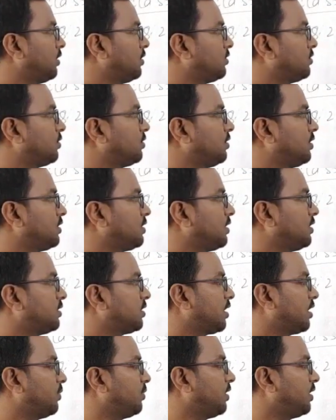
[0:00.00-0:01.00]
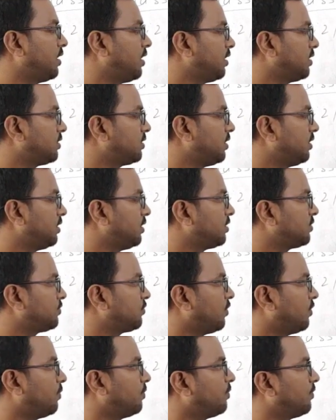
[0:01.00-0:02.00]
so this ratio can be written as in this
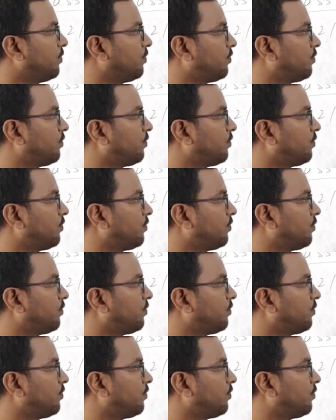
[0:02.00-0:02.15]
form,